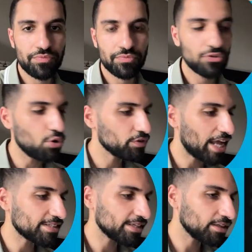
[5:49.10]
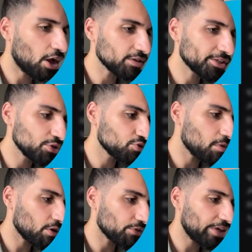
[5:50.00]
No, that's it. I'll see you
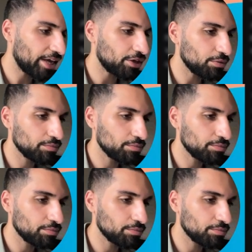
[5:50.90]
tomorrow. Thank you.